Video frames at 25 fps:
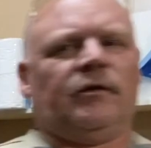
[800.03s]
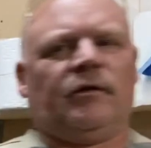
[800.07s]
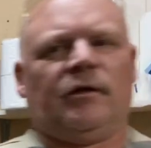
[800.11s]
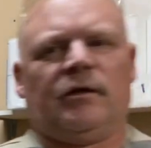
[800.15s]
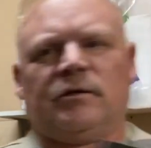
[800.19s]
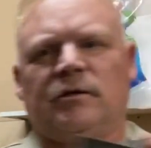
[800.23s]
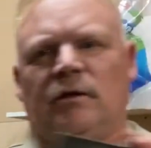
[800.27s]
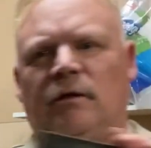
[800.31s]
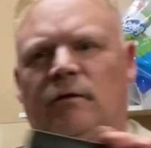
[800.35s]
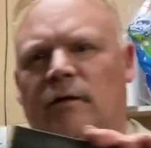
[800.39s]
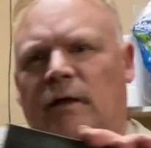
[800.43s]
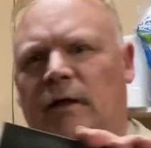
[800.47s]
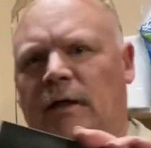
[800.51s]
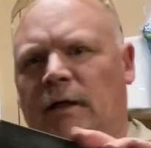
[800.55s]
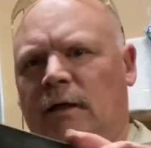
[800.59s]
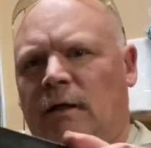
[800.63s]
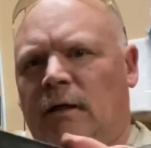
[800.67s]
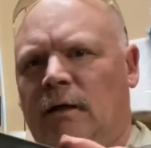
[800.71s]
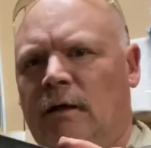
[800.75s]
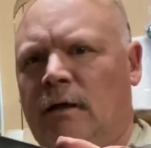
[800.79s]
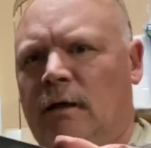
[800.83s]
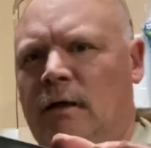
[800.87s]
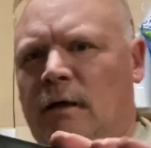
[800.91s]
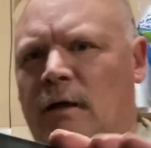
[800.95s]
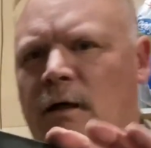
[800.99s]
already.
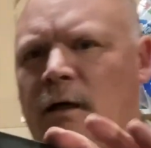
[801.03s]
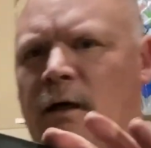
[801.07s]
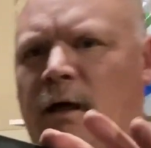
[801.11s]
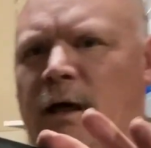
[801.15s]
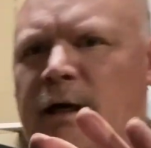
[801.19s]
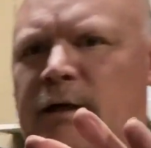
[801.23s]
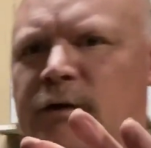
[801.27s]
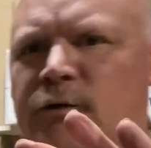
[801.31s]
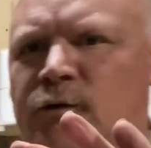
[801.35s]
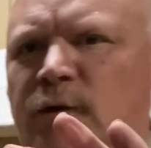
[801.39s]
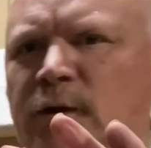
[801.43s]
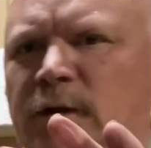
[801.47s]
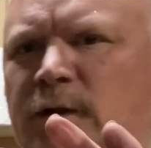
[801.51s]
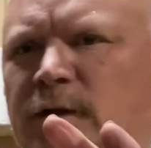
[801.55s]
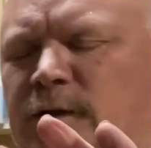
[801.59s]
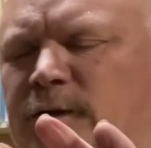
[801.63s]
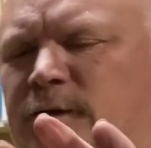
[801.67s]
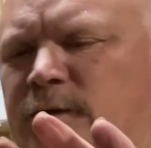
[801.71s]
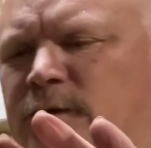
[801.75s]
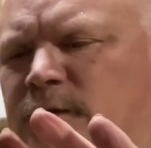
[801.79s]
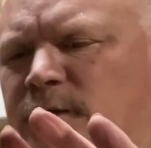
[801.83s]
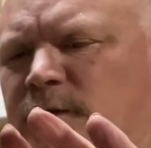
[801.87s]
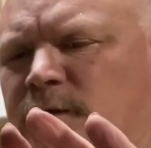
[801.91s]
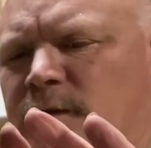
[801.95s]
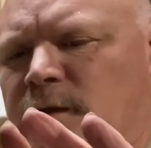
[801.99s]
I
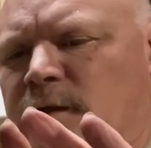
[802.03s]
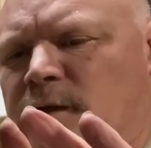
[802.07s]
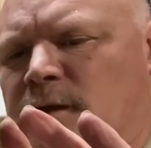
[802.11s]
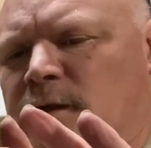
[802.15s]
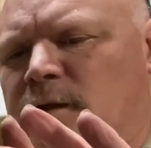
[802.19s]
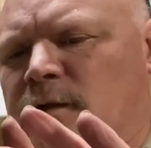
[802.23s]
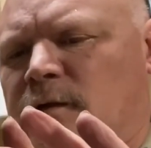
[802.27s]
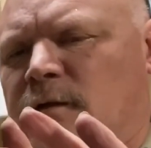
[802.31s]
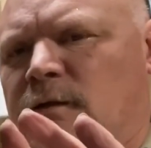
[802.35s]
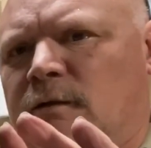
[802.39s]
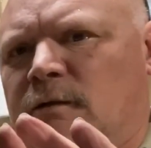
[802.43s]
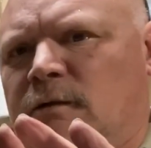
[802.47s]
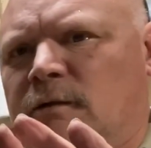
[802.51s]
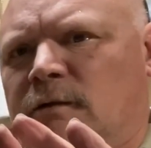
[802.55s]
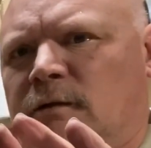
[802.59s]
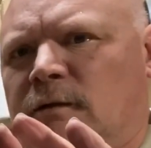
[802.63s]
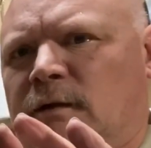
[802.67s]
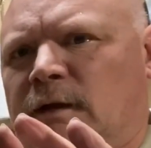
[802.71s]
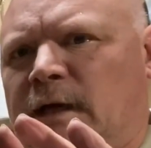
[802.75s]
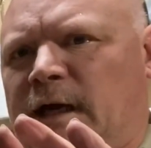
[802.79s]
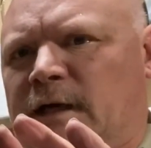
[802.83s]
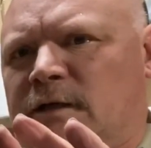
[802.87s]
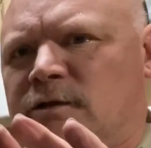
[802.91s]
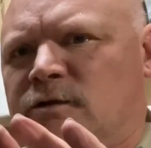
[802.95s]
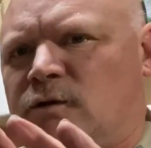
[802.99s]
drilled
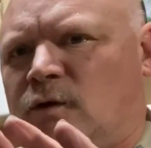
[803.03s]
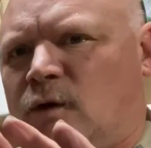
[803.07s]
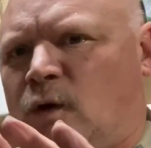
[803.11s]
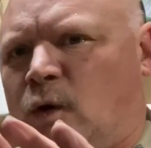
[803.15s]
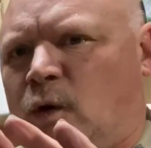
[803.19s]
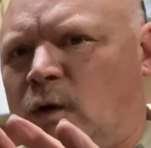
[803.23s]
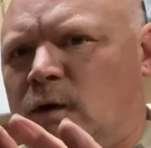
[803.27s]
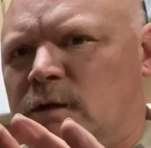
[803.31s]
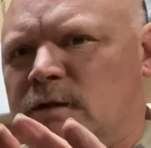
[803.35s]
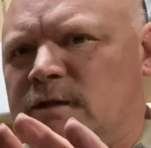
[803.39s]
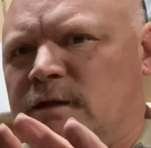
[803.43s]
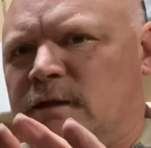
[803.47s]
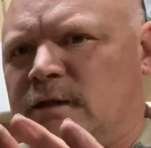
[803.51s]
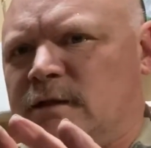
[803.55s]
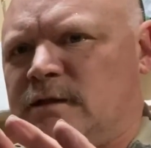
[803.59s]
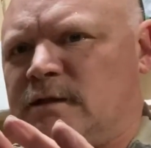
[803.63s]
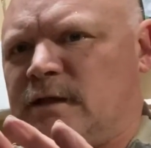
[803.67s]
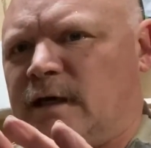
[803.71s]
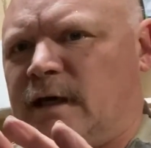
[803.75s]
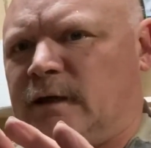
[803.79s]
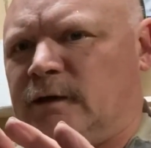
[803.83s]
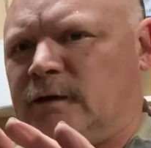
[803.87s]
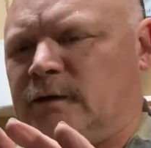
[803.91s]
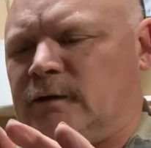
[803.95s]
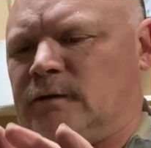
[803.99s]
extra holes in the
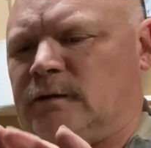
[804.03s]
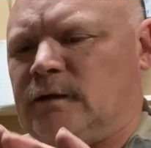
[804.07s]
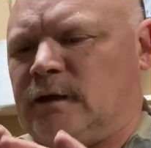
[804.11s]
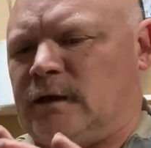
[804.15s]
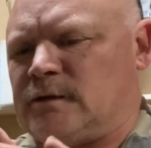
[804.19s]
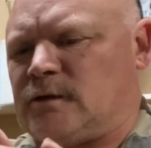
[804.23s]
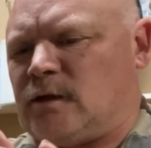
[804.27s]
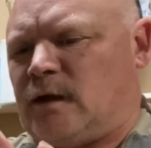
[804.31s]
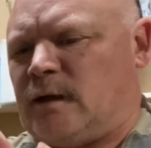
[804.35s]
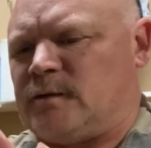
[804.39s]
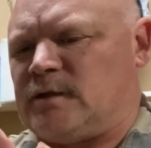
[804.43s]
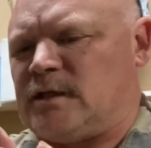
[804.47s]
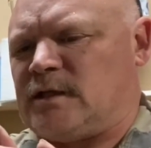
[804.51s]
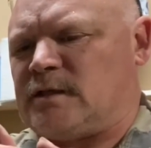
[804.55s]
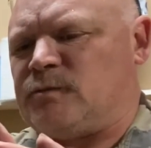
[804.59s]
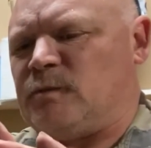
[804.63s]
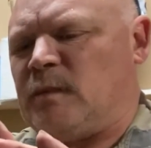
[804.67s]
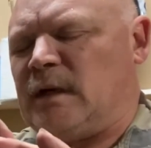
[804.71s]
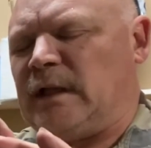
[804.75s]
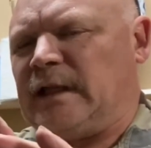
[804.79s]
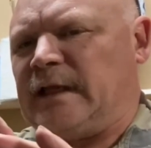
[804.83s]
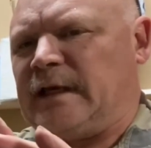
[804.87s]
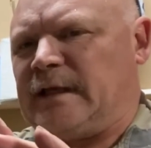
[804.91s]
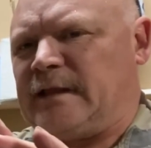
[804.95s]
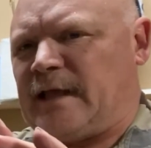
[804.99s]
center, so I'm just
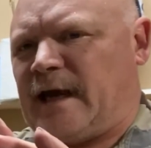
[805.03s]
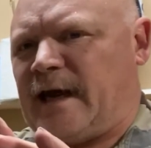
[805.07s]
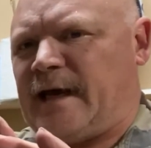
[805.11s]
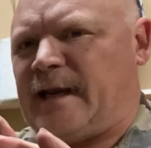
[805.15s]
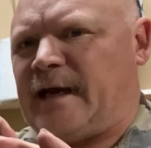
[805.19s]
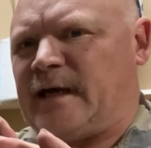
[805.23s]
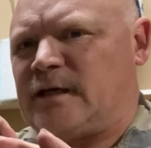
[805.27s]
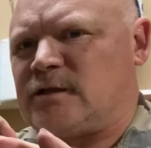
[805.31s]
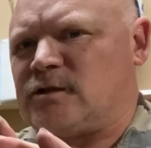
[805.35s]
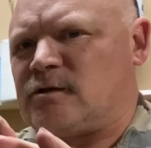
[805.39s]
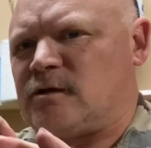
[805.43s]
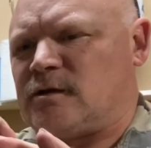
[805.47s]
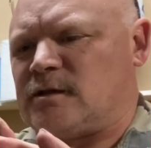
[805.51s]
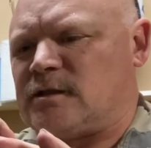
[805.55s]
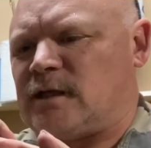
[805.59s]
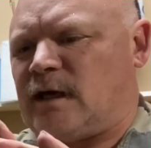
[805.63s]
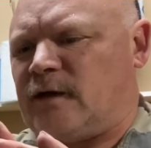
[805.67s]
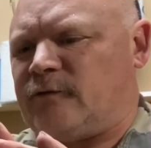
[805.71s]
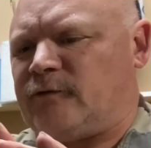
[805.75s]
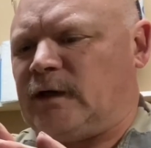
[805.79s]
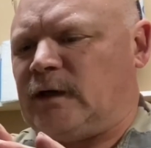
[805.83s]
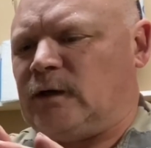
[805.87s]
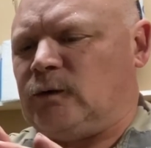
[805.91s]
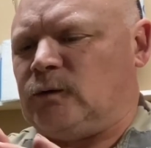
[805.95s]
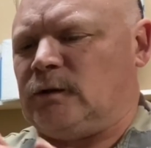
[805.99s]
milling that extra stuff
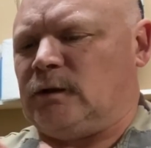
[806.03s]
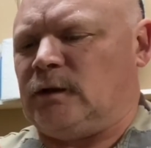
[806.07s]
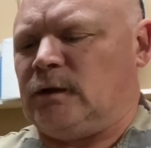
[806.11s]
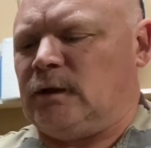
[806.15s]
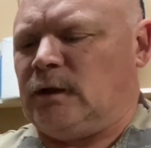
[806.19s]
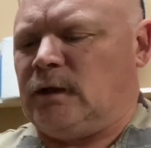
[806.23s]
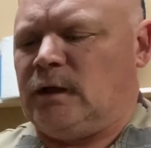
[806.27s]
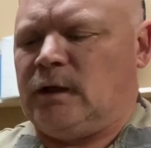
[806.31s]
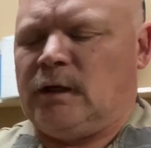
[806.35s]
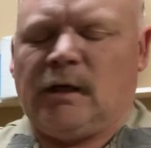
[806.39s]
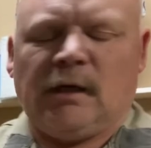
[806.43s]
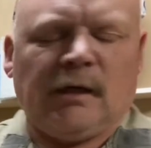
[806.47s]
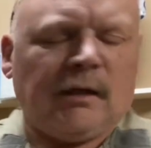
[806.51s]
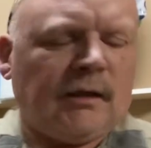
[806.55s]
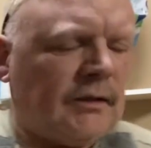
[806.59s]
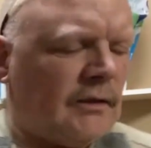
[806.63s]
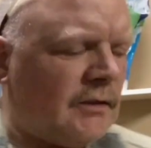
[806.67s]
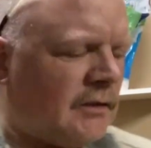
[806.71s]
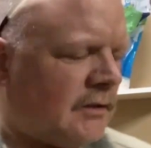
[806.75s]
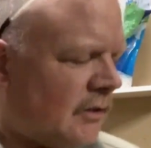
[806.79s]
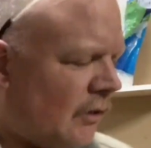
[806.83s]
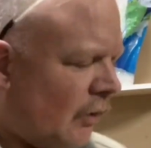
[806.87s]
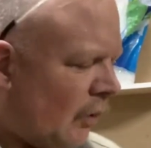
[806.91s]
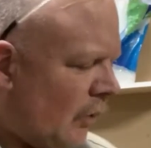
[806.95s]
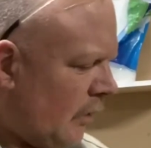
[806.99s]
out.
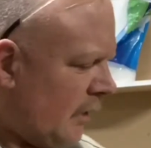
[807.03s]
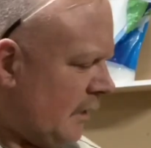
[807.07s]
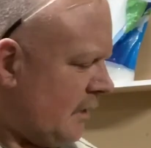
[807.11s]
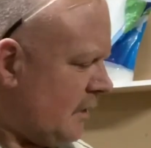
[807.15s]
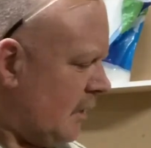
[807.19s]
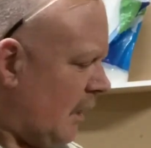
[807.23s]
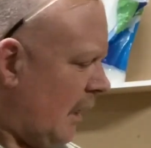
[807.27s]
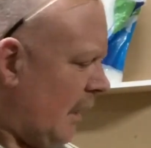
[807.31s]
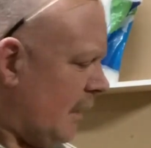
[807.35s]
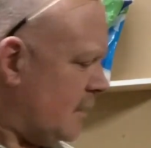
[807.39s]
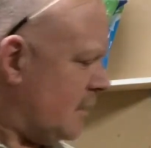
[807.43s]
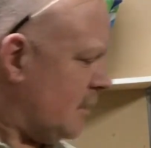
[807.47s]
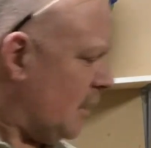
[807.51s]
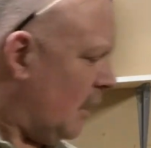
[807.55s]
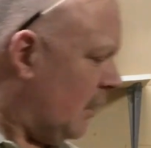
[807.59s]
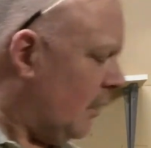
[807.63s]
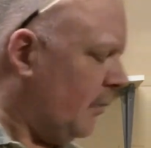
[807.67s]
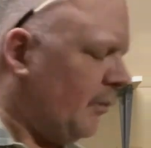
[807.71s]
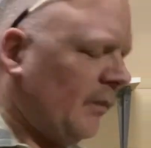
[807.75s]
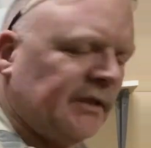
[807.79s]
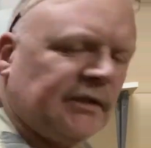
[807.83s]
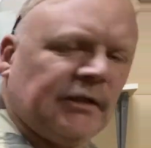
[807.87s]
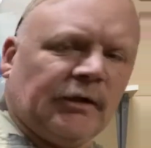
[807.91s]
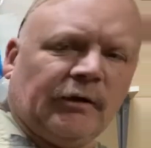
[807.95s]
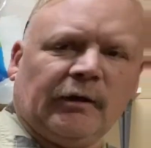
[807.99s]
So it's not solid
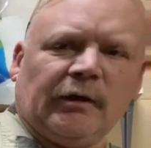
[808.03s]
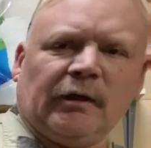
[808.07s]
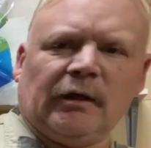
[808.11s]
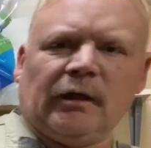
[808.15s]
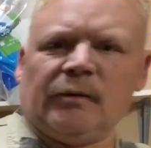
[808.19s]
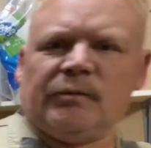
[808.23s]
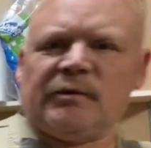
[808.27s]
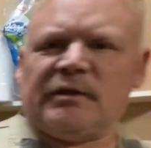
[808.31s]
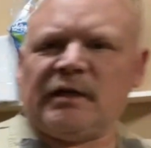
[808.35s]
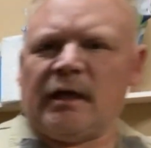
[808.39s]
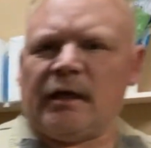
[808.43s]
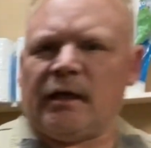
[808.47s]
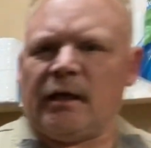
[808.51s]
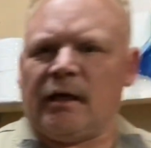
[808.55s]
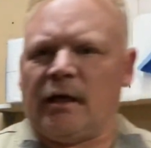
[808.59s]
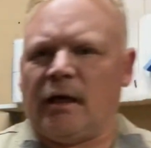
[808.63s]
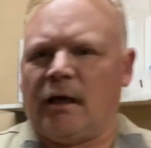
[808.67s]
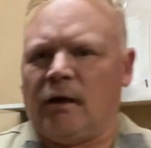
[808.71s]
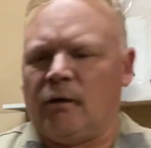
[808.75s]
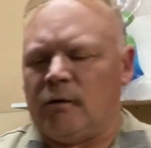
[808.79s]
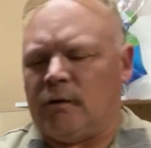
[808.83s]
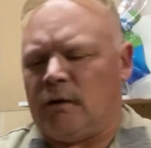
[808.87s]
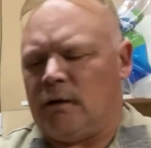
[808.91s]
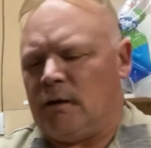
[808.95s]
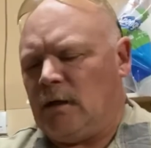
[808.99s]
material I'm taking
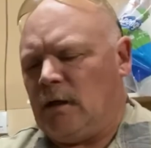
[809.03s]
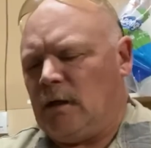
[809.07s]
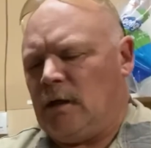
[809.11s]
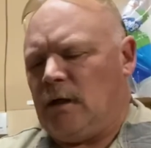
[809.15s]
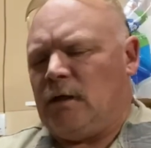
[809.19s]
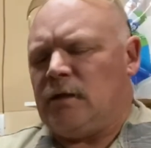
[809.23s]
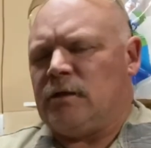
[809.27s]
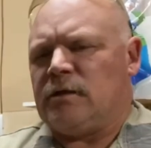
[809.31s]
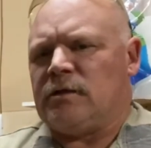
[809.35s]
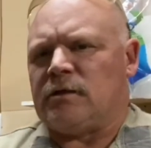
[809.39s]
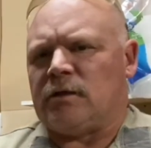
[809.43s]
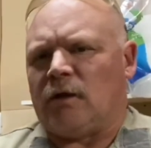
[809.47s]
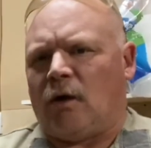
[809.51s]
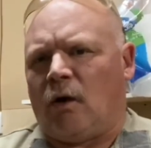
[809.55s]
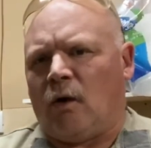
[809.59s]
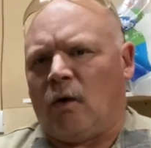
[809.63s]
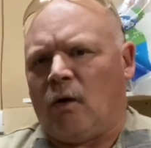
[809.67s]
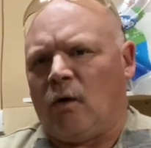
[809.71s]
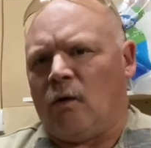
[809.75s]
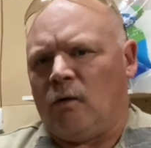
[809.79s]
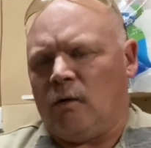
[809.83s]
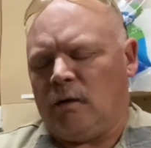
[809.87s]
out. So